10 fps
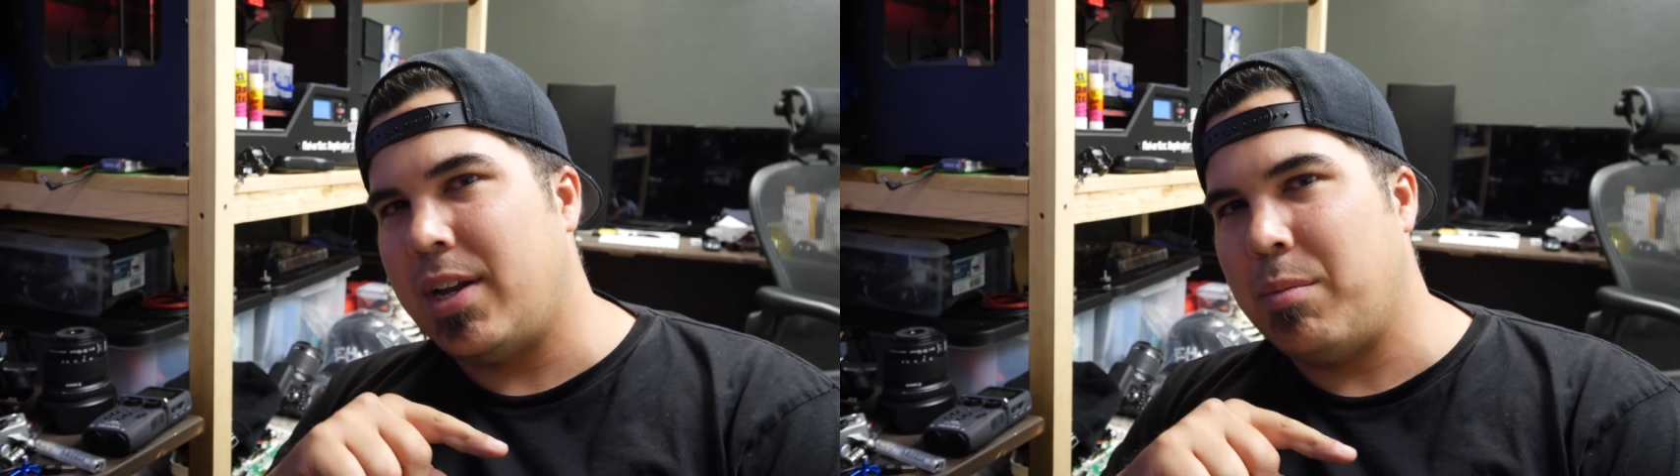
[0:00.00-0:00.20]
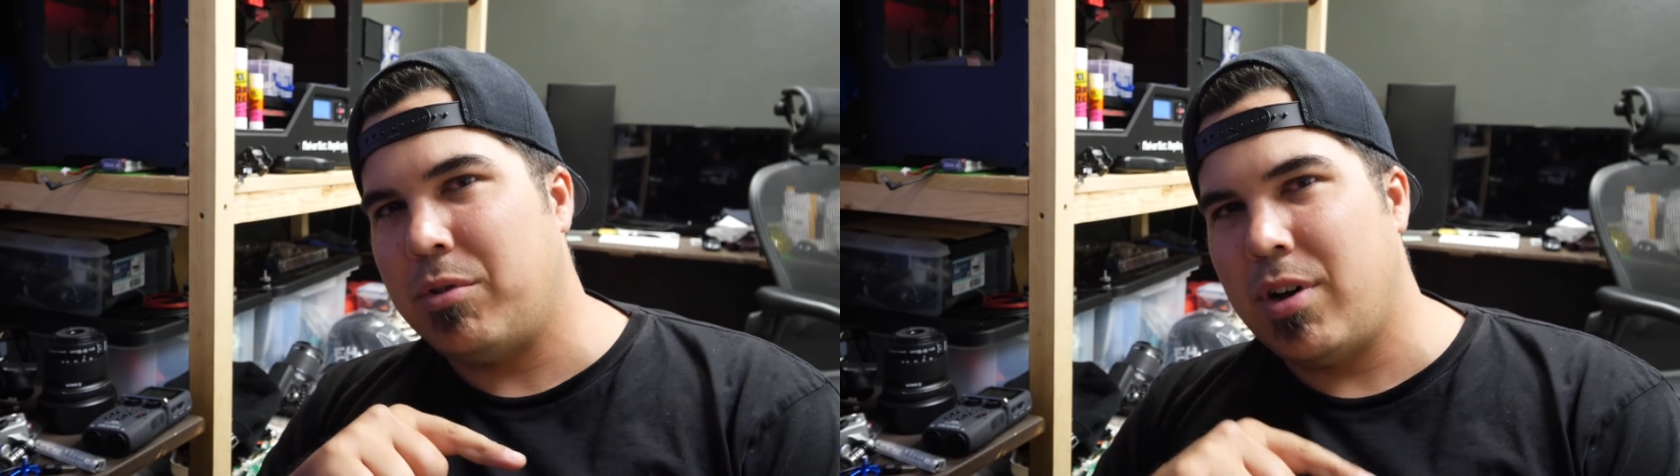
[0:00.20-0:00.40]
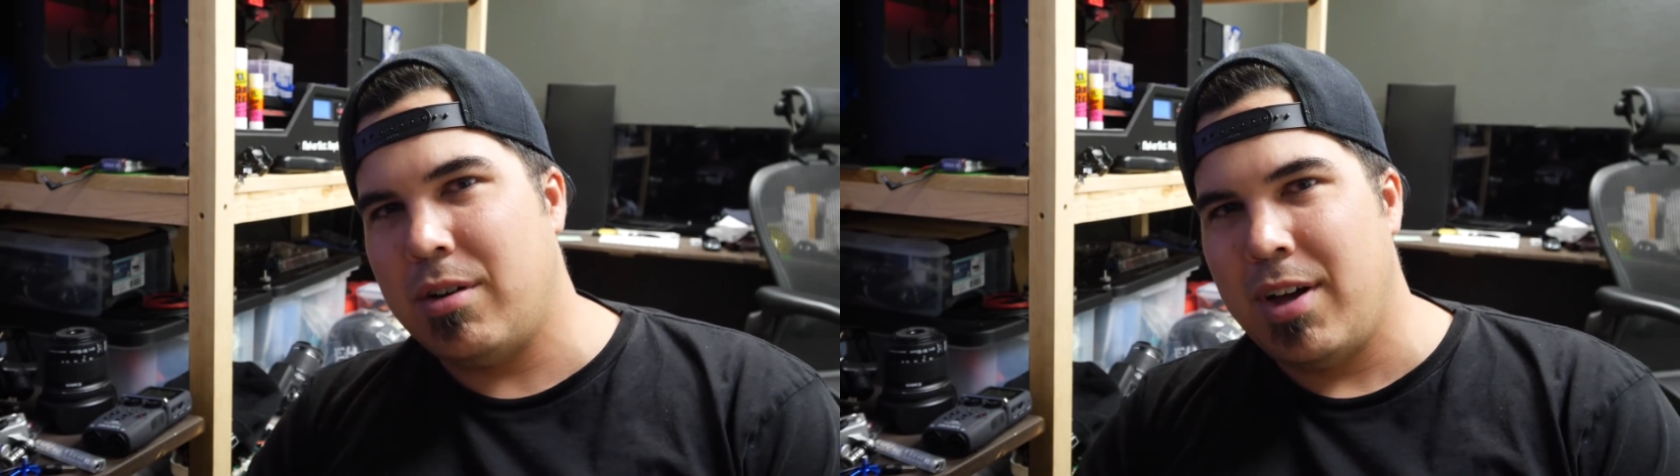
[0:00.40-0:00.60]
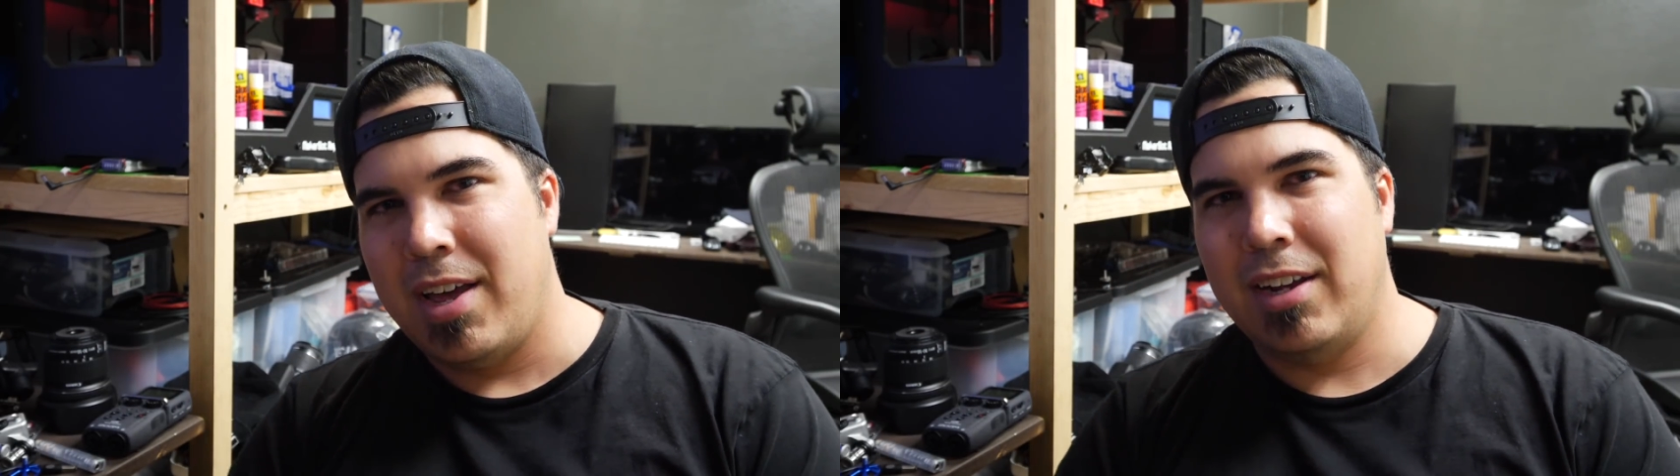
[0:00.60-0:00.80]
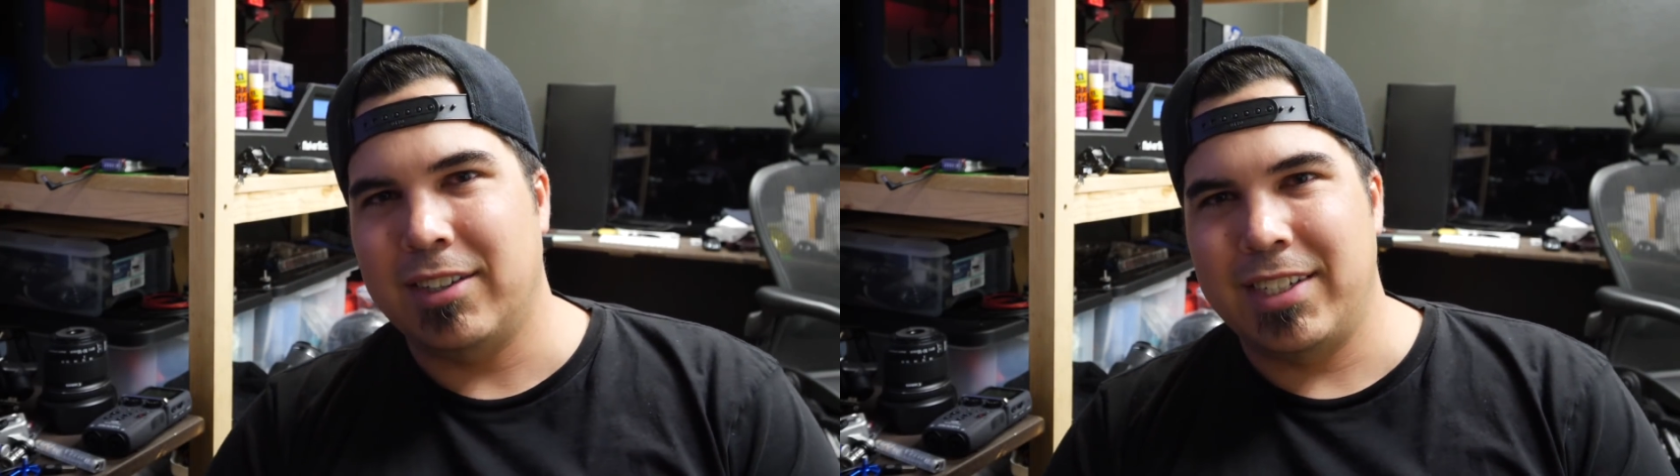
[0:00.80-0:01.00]
down below,
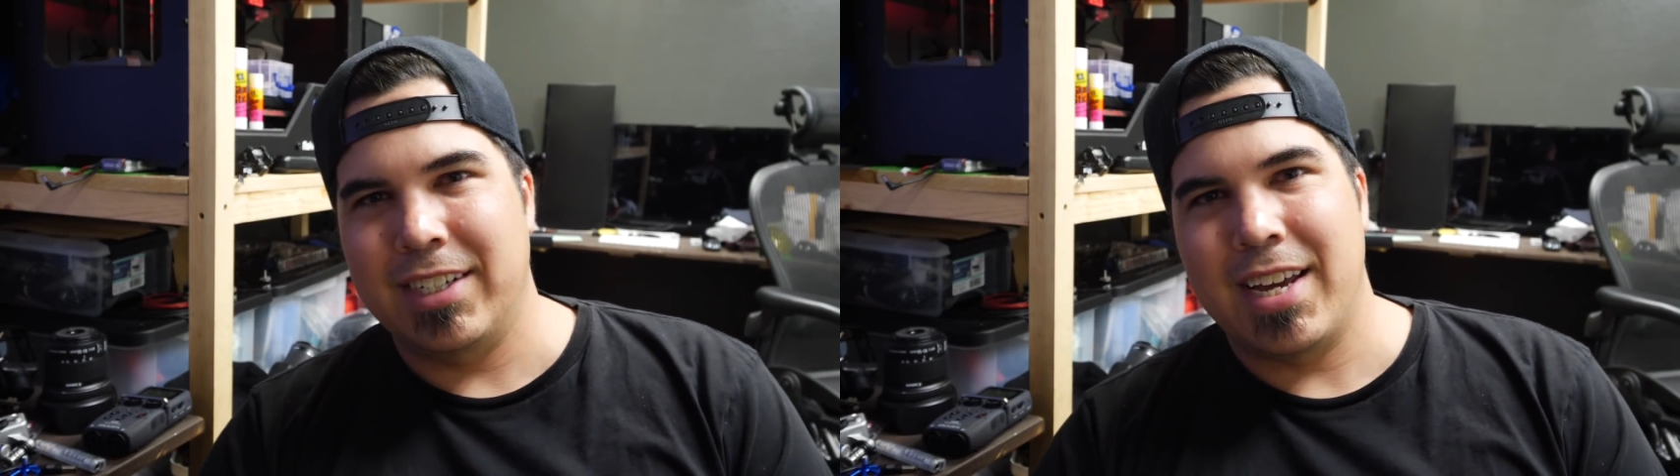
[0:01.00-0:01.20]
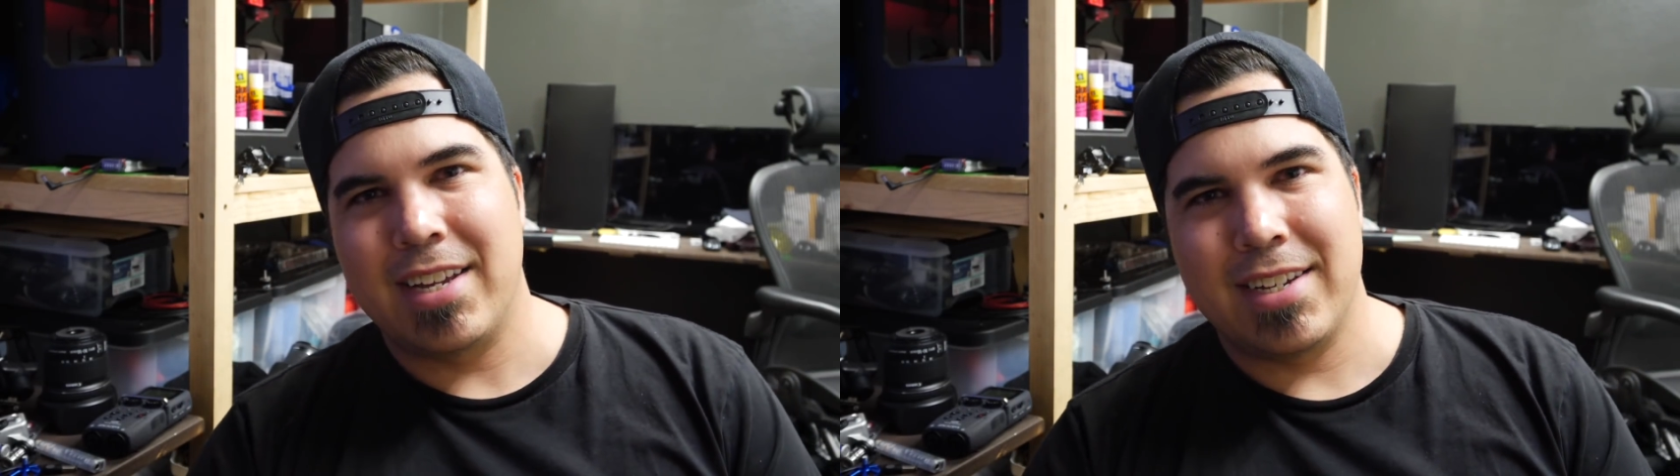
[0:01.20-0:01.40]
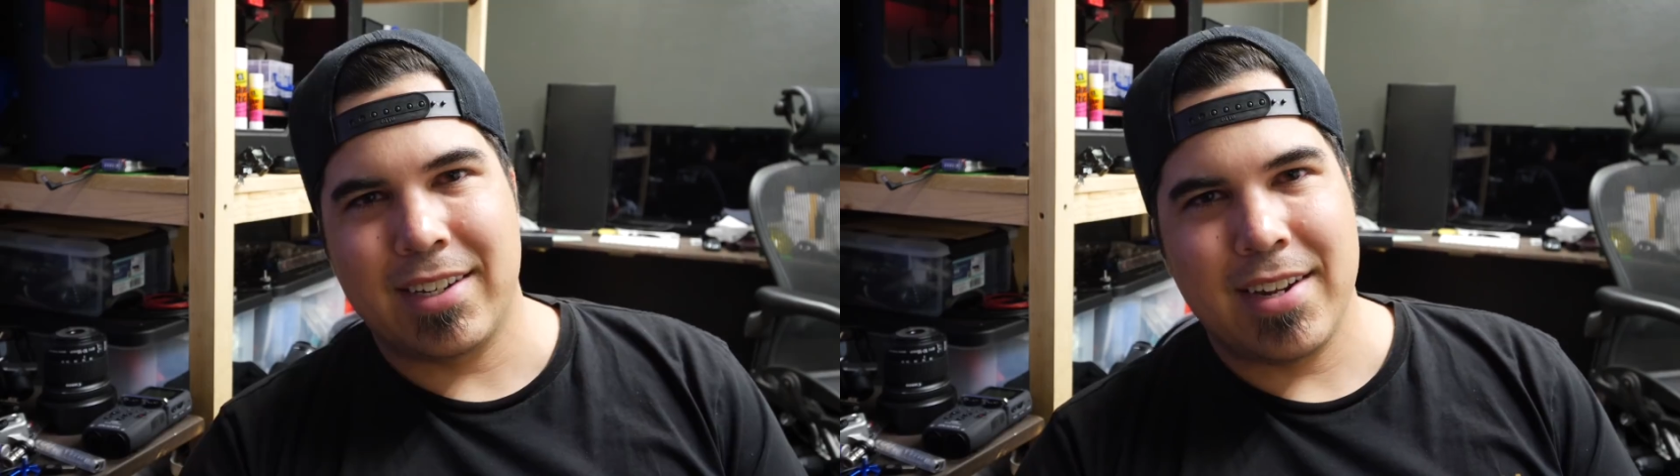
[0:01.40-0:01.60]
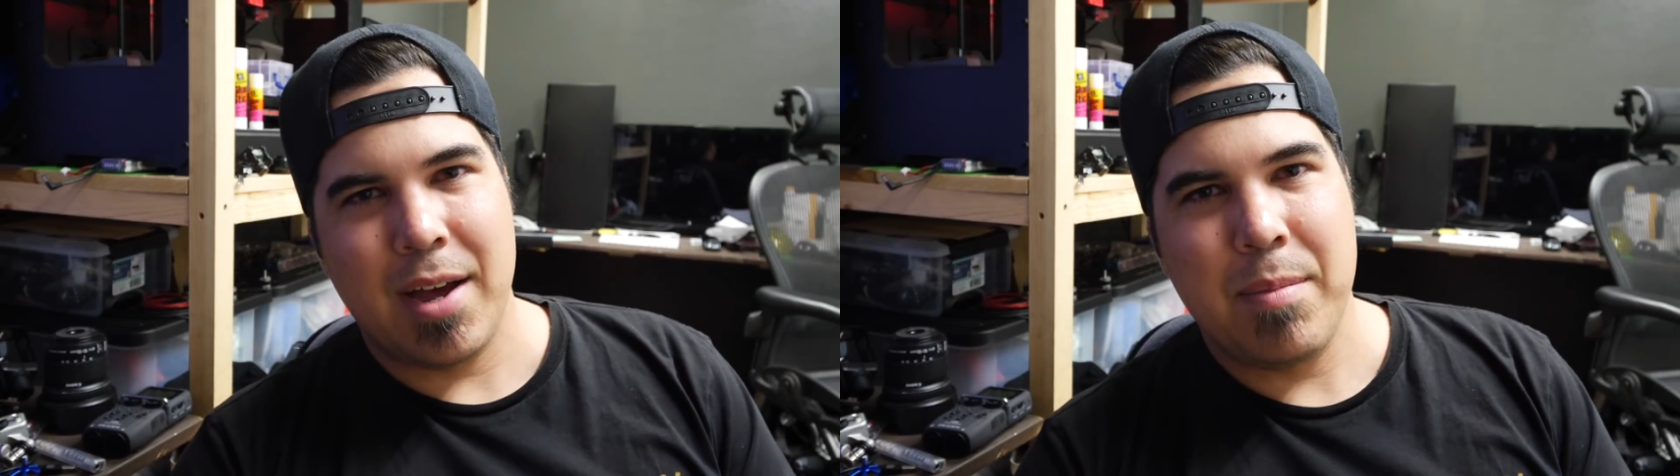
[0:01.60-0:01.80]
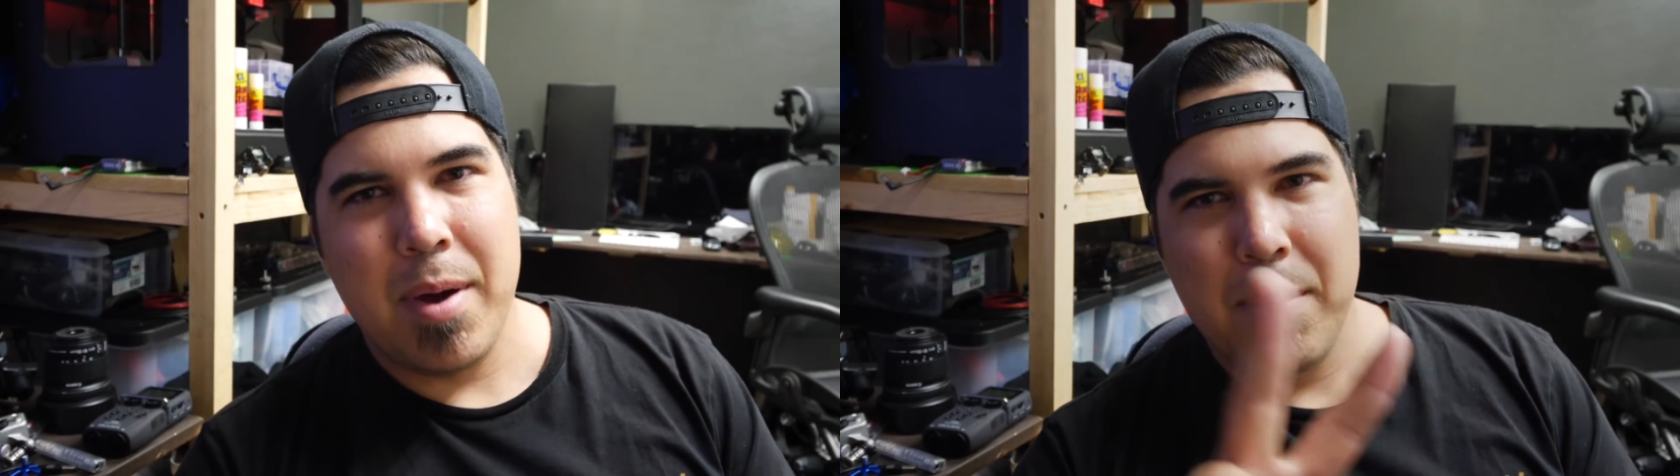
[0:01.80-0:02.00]
and I'll see you guys next
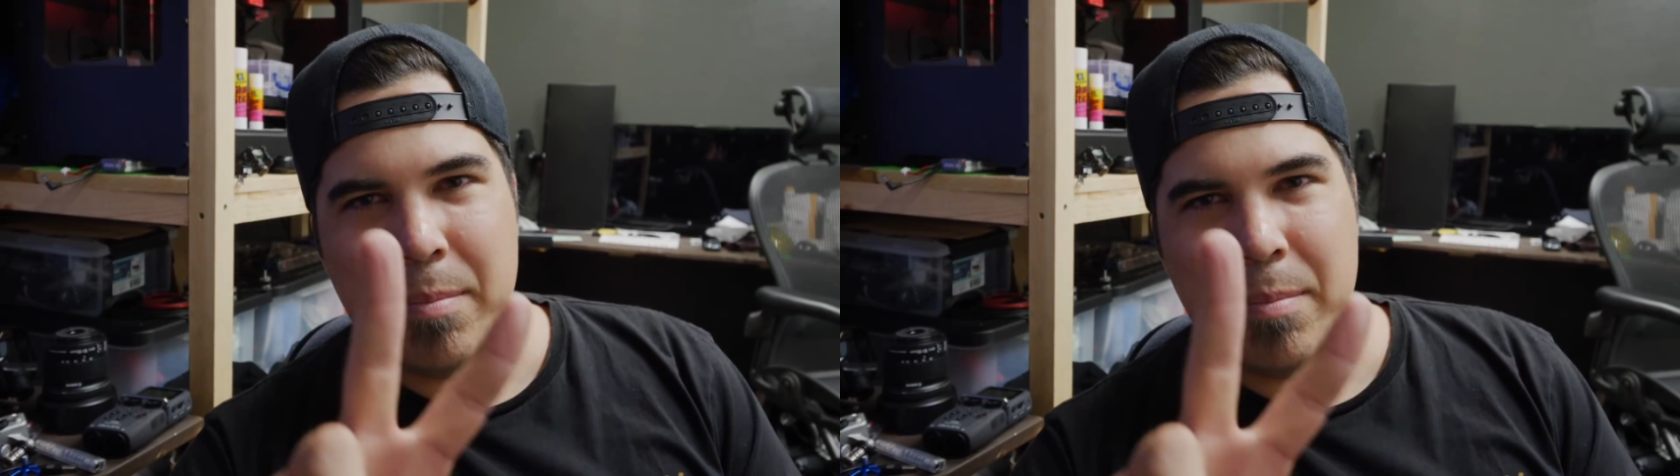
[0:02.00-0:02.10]
time.